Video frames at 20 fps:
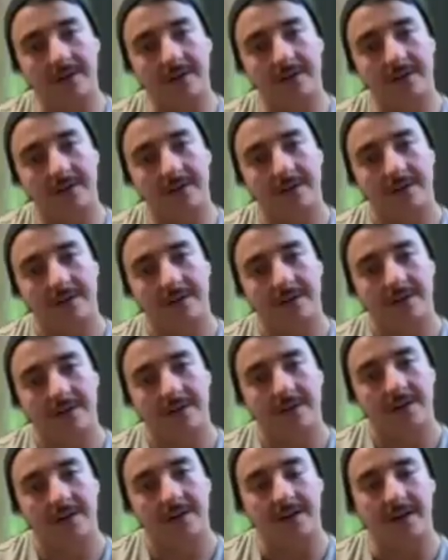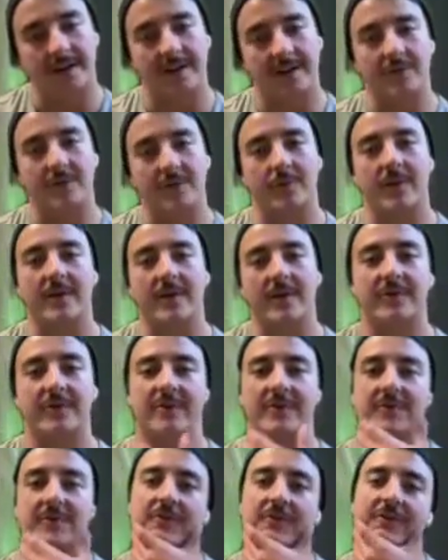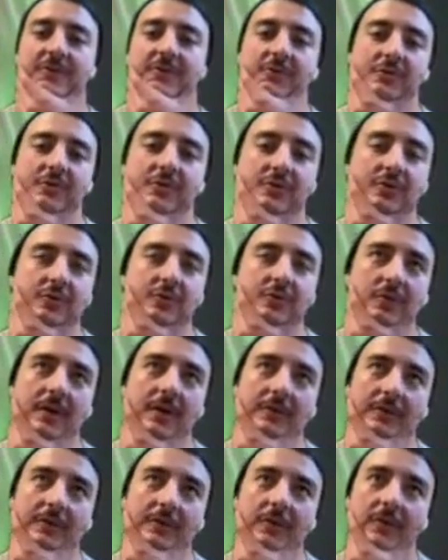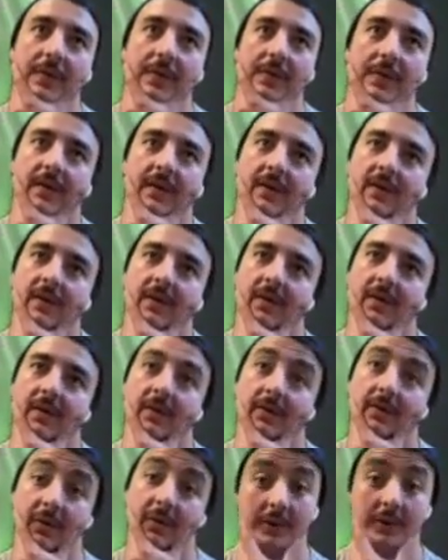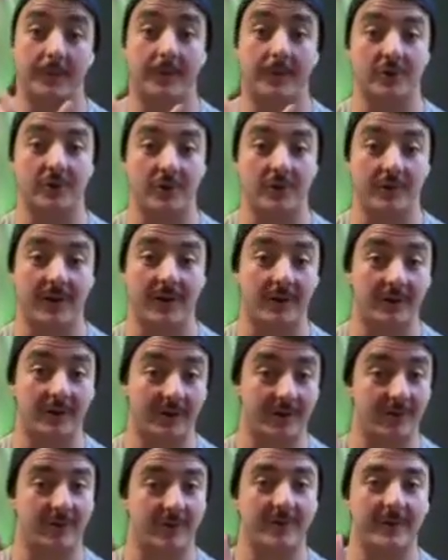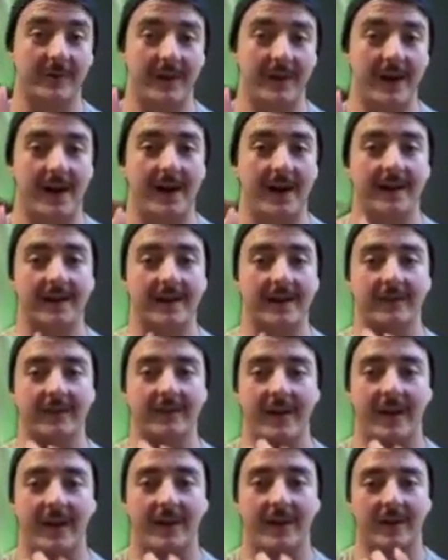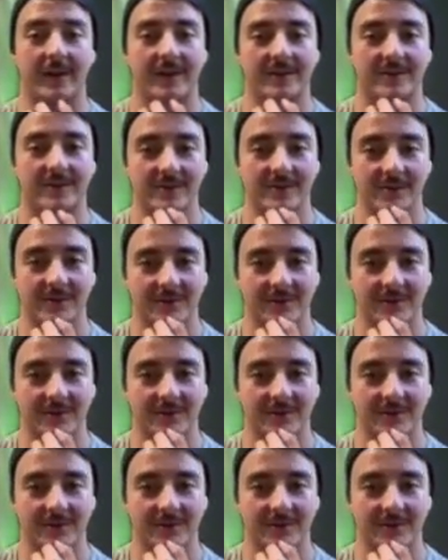Yeah. Yeah, because Westerns, you went to push your record extremely high, right? Like, what did